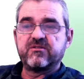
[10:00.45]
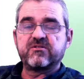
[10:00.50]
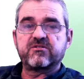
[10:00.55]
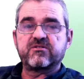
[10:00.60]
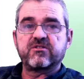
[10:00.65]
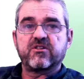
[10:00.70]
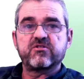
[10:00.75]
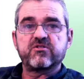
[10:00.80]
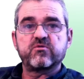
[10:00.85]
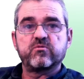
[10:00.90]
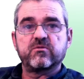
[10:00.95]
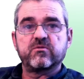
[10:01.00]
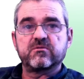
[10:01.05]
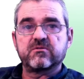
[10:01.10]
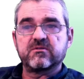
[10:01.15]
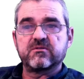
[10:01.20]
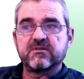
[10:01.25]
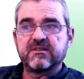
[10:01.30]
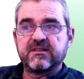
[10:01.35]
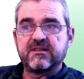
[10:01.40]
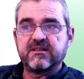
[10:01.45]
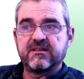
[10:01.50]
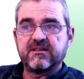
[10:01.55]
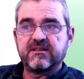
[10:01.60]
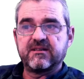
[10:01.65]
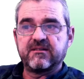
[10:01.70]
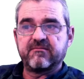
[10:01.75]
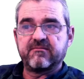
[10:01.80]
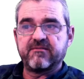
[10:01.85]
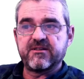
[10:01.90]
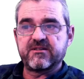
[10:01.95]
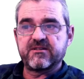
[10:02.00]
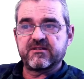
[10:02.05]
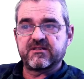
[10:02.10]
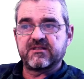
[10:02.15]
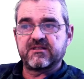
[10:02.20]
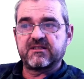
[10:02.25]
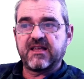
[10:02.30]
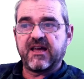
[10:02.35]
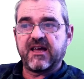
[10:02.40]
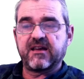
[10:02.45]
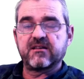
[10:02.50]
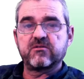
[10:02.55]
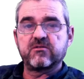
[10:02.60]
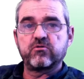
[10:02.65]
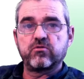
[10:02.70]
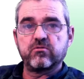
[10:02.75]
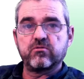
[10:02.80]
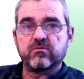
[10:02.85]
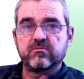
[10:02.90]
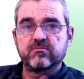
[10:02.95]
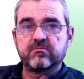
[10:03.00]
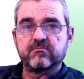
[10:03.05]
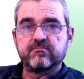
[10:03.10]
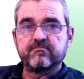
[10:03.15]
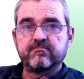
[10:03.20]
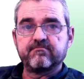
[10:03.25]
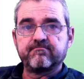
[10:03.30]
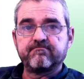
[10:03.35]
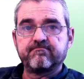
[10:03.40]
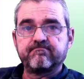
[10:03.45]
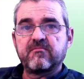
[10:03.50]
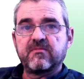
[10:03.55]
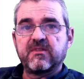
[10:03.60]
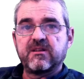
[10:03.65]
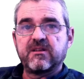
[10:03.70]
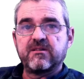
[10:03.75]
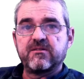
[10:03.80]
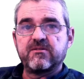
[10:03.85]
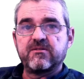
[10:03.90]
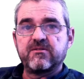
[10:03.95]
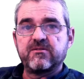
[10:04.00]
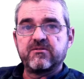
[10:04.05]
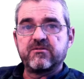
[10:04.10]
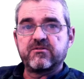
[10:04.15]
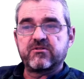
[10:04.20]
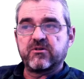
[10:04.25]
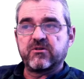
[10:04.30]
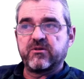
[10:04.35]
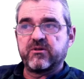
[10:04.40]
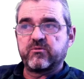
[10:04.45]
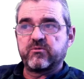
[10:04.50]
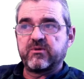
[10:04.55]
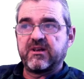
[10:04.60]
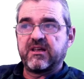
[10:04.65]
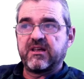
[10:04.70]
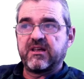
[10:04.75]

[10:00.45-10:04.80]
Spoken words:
such water reaches tank 2. So it will